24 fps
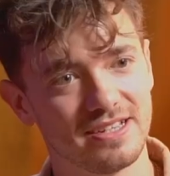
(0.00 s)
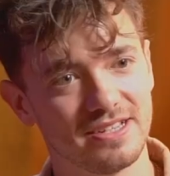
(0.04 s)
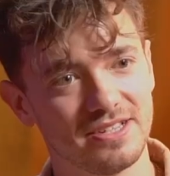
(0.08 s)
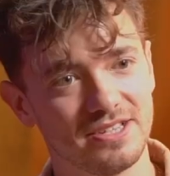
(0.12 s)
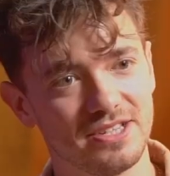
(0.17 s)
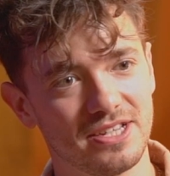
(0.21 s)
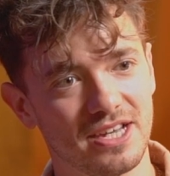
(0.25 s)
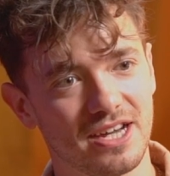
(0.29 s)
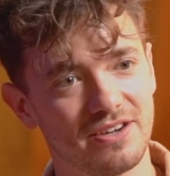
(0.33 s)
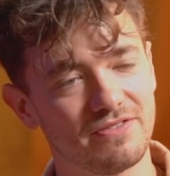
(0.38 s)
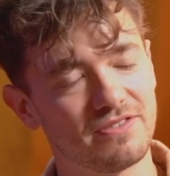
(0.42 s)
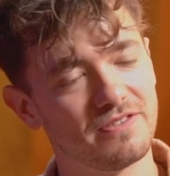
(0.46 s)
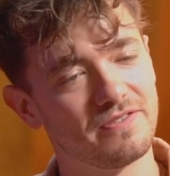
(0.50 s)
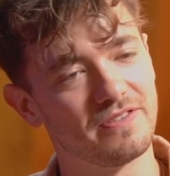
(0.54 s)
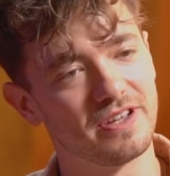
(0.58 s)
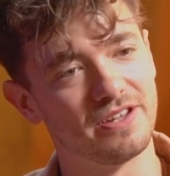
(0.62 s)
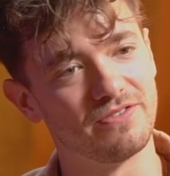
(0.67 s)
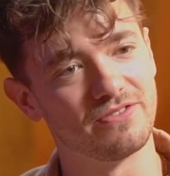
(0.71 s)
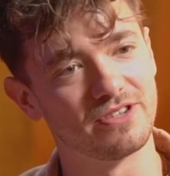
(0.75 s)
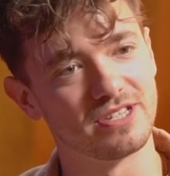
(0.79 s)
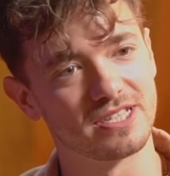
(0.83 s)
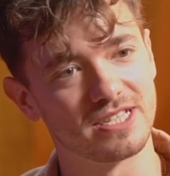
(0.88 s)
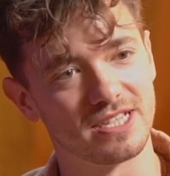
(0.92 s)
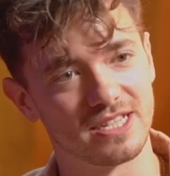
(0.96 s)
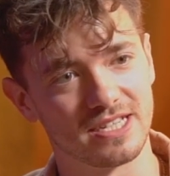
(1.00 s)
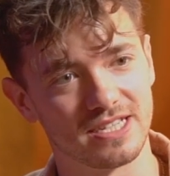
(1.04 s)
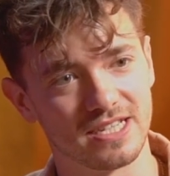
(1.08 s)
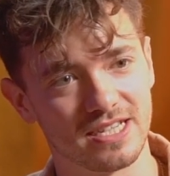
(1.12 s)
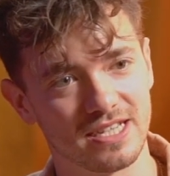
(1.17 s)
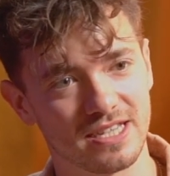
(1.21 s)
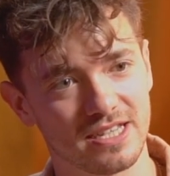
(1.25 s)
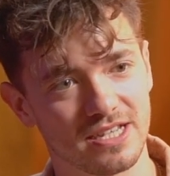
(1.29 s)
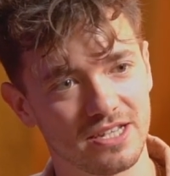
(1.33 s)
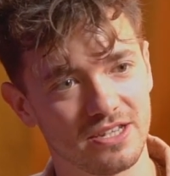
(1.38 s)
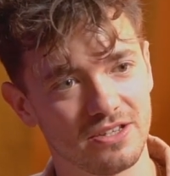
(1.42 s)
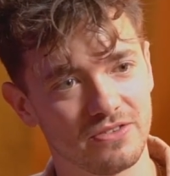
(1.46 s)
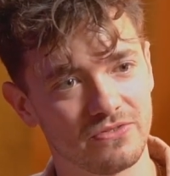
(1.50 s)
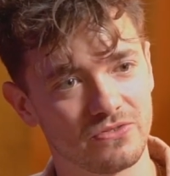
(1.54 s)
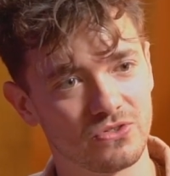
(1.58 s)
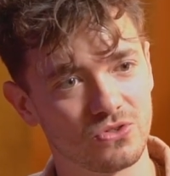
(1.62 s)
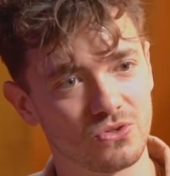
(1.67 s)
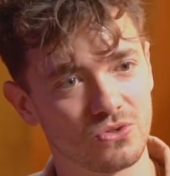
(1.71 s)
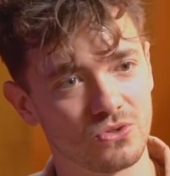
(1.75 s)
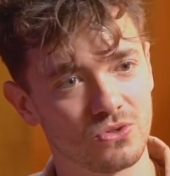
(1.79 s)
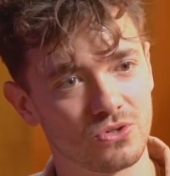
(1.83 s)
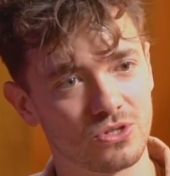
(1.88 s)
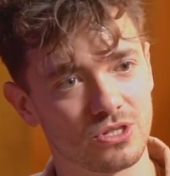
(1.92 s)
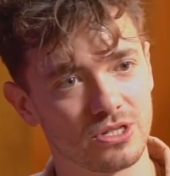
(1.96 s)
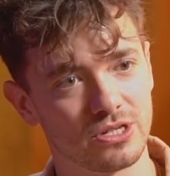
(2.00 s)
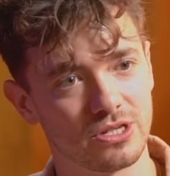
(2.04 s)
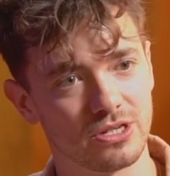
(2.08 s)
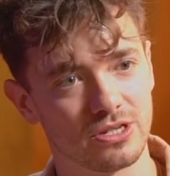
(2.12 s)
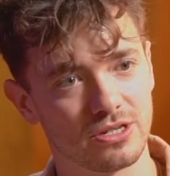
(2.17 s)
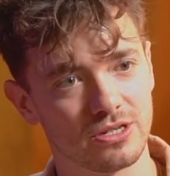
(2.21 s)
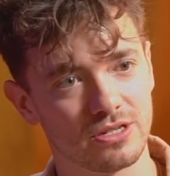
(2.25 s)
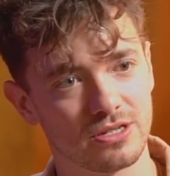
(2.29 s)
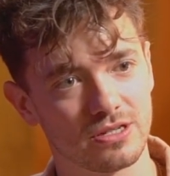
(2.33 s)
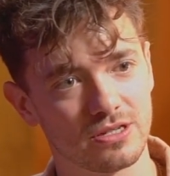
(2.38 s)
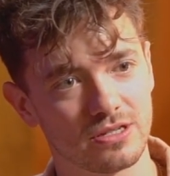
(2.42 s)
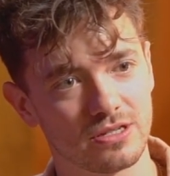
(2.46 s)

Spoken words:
Do you have a favourite city that you've toured to?